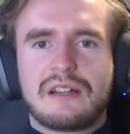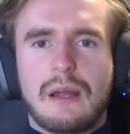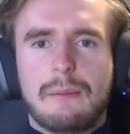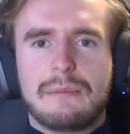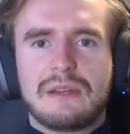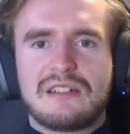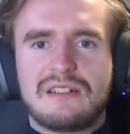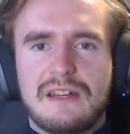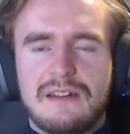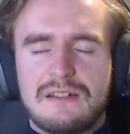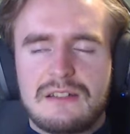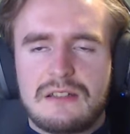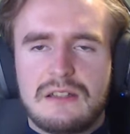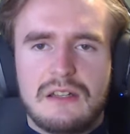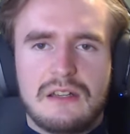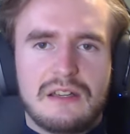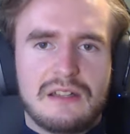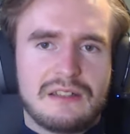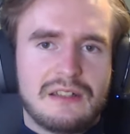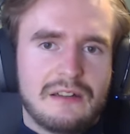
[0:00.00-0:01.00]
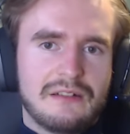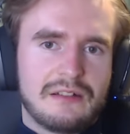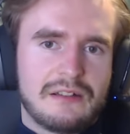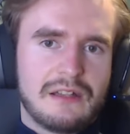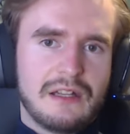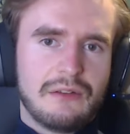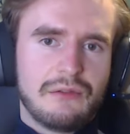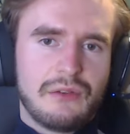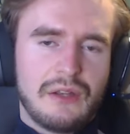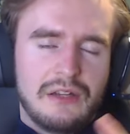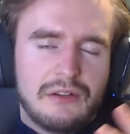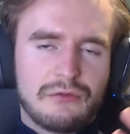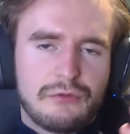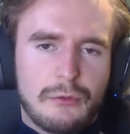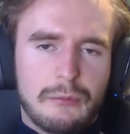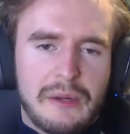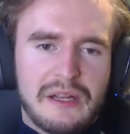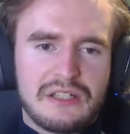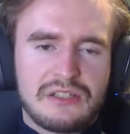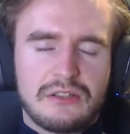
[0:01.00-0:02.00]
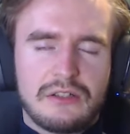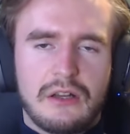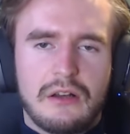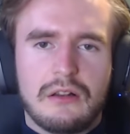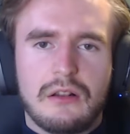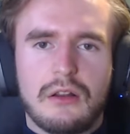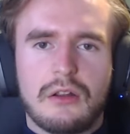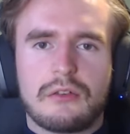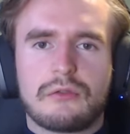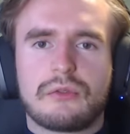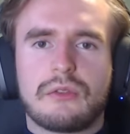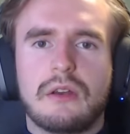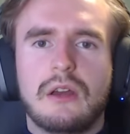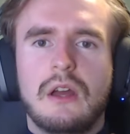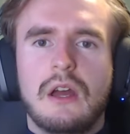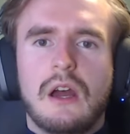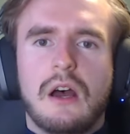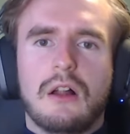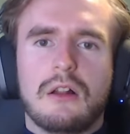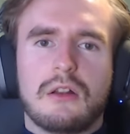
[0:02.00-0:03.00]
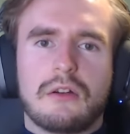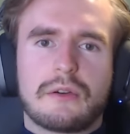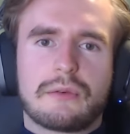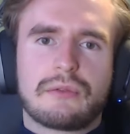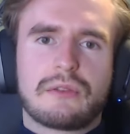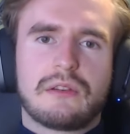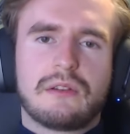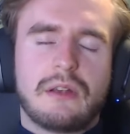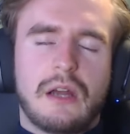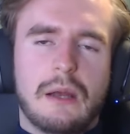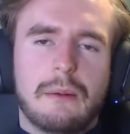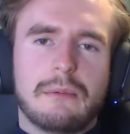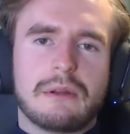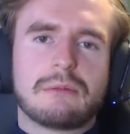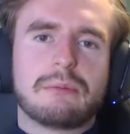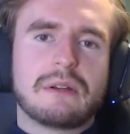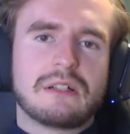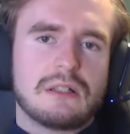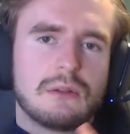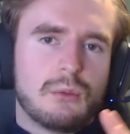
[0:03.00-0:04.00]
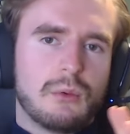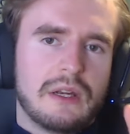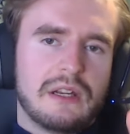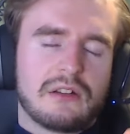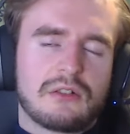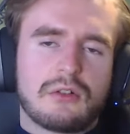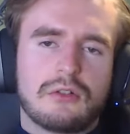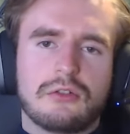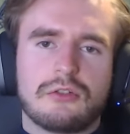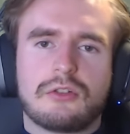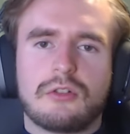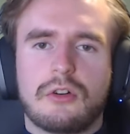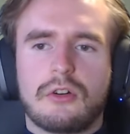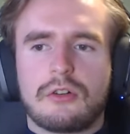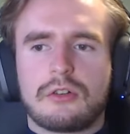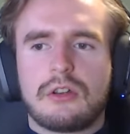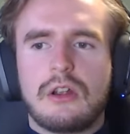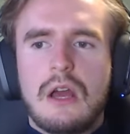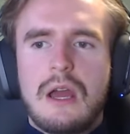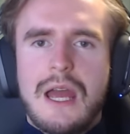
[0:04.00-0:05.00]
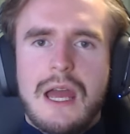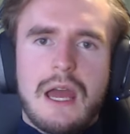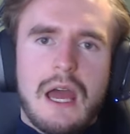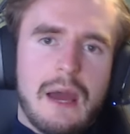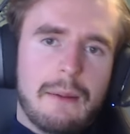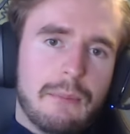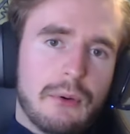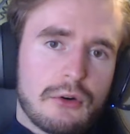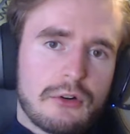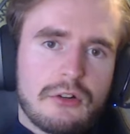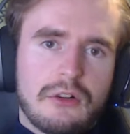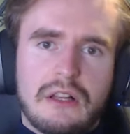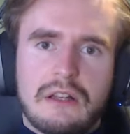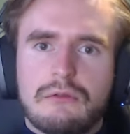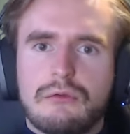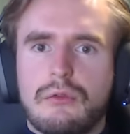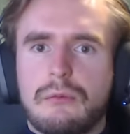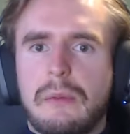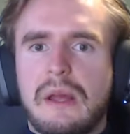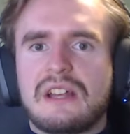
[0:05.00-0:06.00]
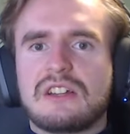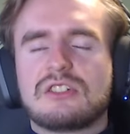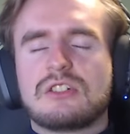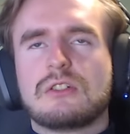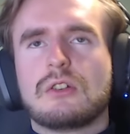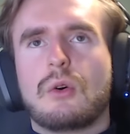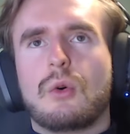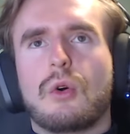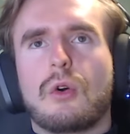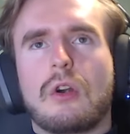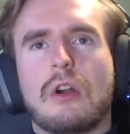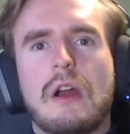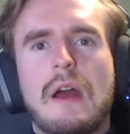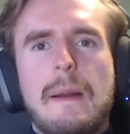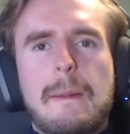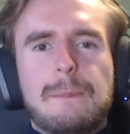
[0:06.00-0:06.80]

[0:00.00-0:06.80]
sensitive information a lot of time, especially when it concerns personal information or